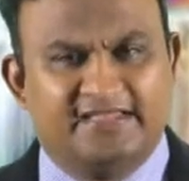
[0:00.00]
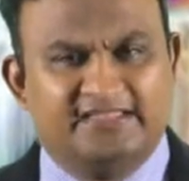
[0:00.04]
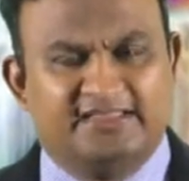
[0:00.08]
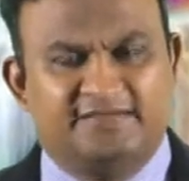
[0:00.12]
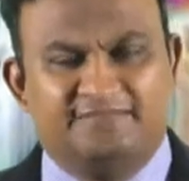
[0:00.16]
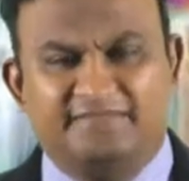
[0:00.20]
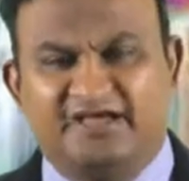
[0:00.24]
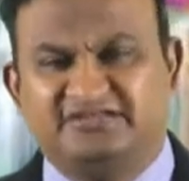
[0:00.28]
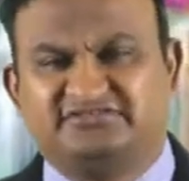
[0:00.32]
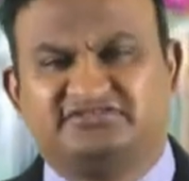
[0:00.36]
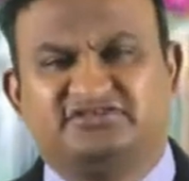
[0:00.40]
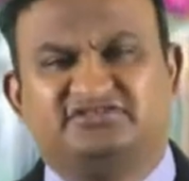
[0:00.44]

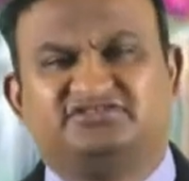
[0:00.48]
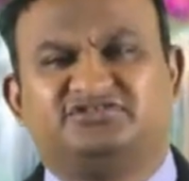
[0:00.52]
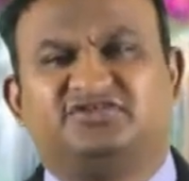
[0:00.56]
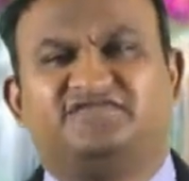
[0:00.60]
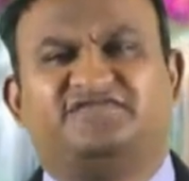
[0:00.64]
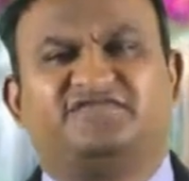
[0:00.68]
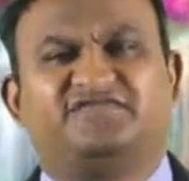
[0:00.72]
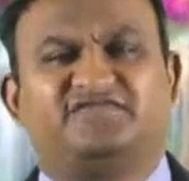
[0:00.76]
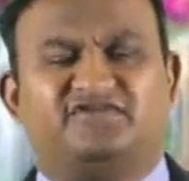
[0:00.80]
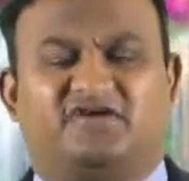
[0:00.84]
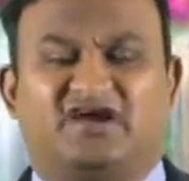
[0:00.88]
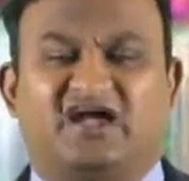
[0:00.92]
The message
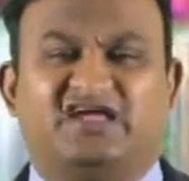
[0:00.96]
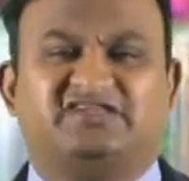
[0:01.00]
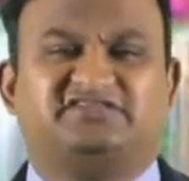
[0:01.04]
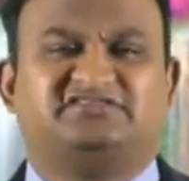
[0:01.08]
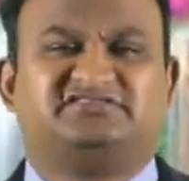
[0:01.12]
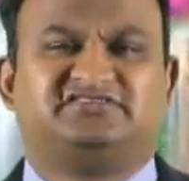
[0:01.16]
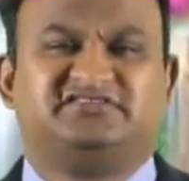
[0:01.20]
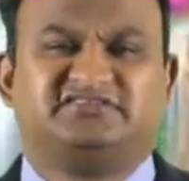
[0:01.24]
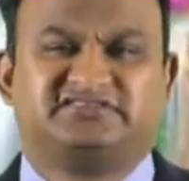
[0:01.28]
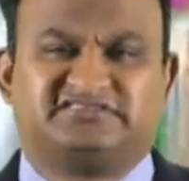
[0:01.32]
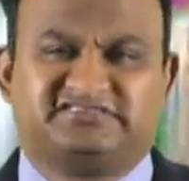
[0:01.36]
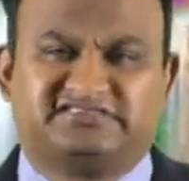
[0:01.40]
of
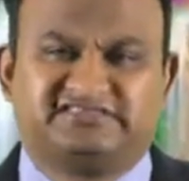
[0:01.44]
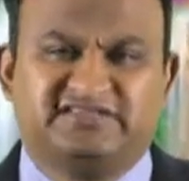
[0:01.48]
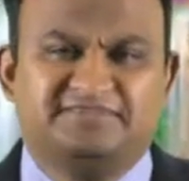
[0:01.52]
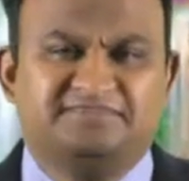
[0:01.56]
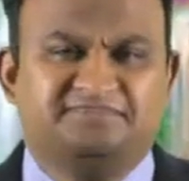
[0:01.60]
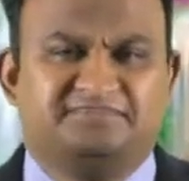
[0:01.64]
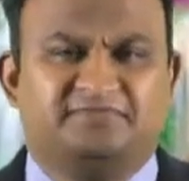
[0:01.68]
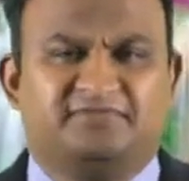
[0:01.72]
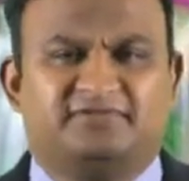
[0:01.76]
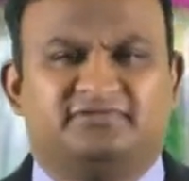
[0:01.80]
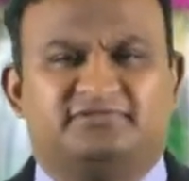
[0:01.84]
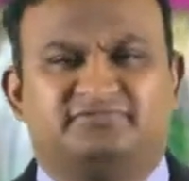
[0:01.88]
Christ is
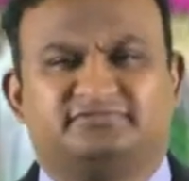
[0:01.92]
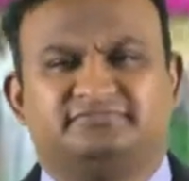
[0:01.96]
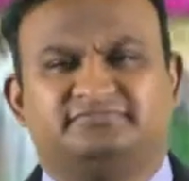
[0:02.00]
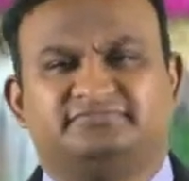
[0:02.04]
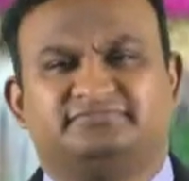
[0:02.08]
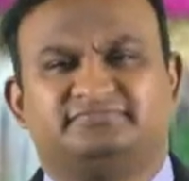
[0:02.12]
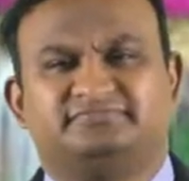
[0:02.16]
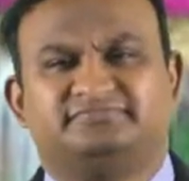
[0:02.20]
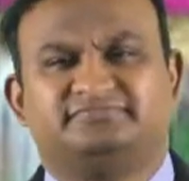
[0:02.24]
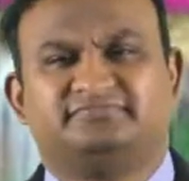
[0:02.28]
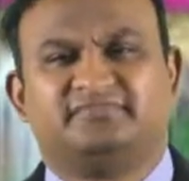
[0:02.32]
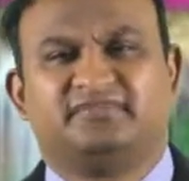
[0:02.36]
simple.
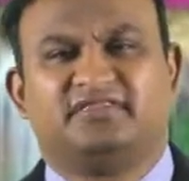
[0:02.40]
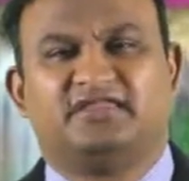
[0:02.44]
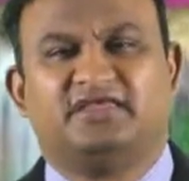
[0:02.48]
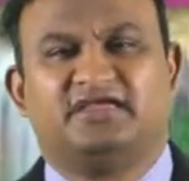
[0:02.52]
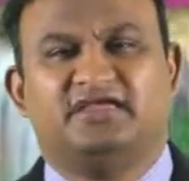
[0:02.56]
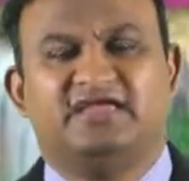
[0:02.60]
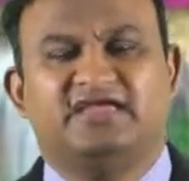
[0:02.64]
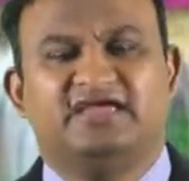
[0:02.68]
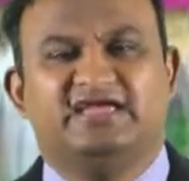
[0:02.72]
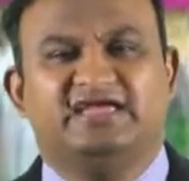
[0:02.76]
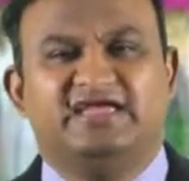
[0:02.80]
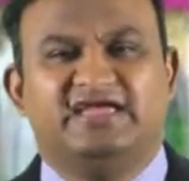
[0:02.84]

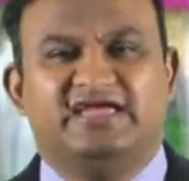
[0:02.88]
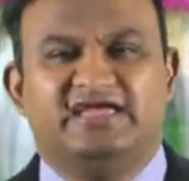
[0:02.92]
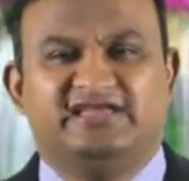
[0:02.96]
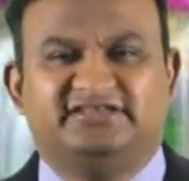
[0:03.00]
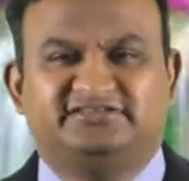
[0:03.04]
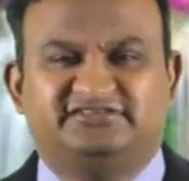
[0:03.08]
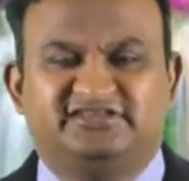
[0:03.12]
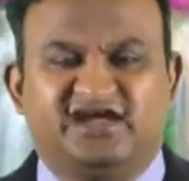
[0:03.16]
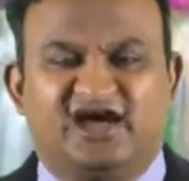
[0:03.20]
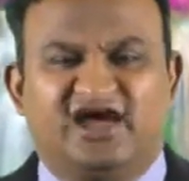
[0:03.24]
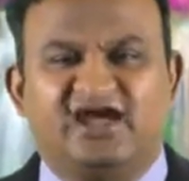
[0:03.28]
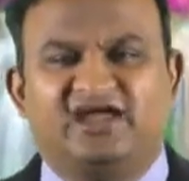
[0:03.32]
He
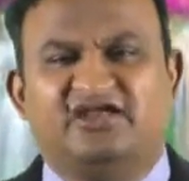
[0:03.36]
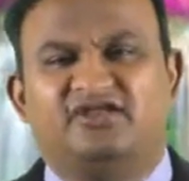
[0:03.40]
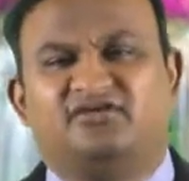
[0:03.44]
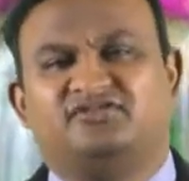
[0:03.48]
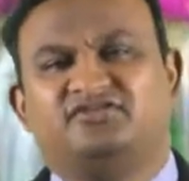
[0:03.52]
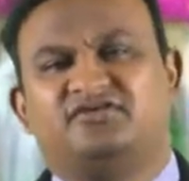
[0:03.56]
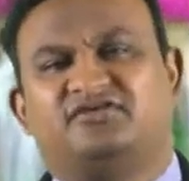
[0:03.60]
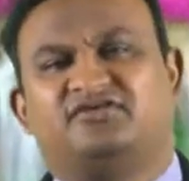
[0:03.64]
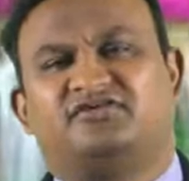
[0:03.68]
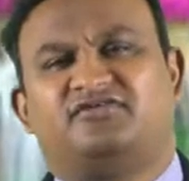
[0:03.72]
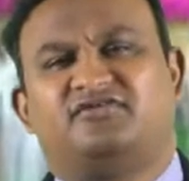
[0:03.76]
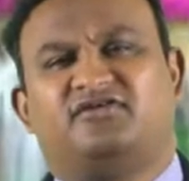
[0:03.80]
died
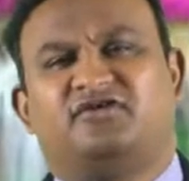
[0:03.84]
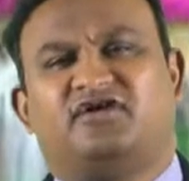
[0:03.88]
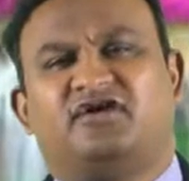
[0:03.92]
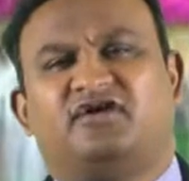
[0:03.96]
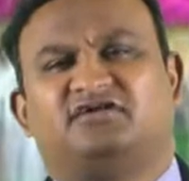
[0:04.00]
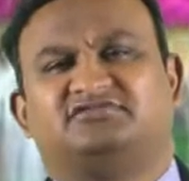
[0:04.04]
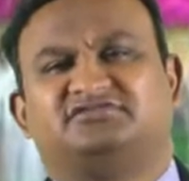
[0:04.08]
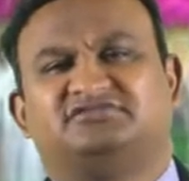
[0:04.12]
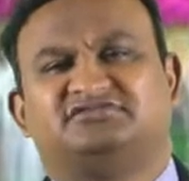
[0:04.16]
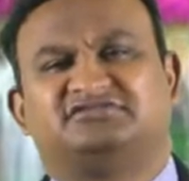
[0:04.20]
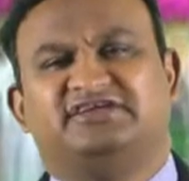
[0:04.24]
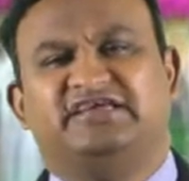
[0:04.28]
on the
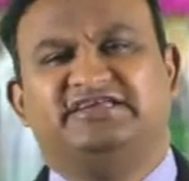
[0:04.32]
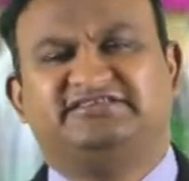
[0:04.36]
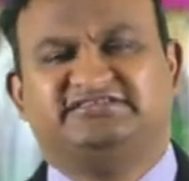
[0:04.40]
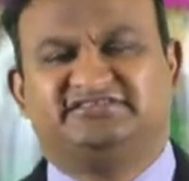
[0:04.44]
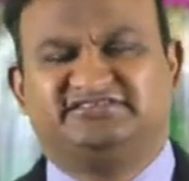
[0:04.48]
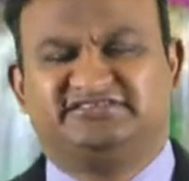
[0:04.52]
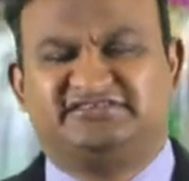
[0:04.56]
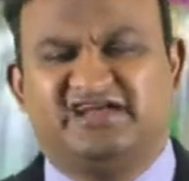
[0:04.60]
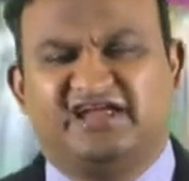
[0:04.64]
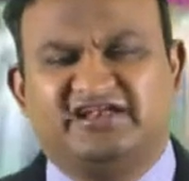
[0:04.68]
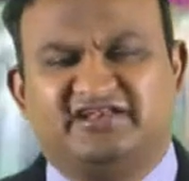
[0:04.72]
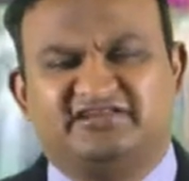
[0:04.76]
cross. He
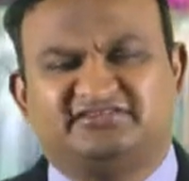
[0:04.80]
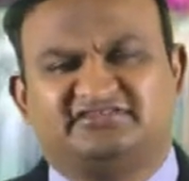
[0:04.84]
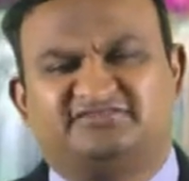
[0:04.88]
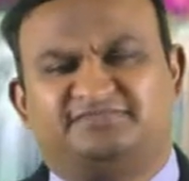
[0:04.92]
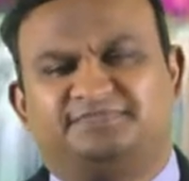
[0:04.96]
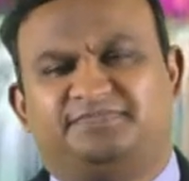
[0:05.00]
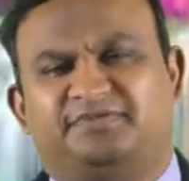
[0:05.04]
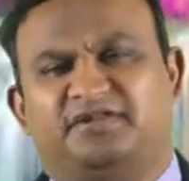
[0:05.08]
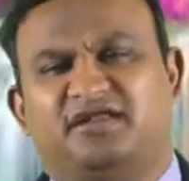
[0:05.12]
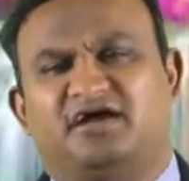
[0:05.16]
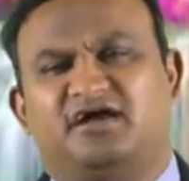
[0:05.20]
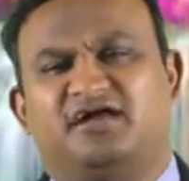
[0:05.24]
shed His
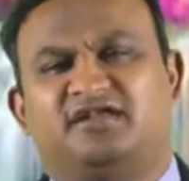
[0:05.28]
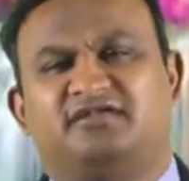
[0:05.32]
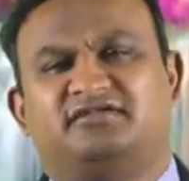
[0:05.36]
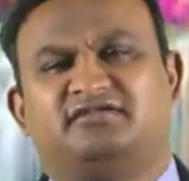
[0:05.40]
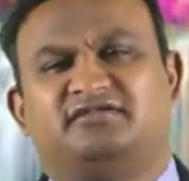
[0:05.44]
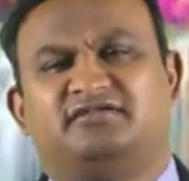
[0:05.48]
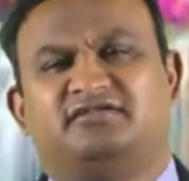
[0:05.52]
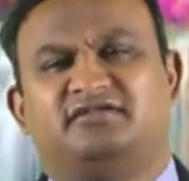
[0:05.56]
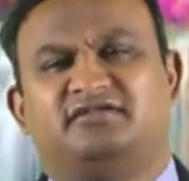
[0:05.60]
blood.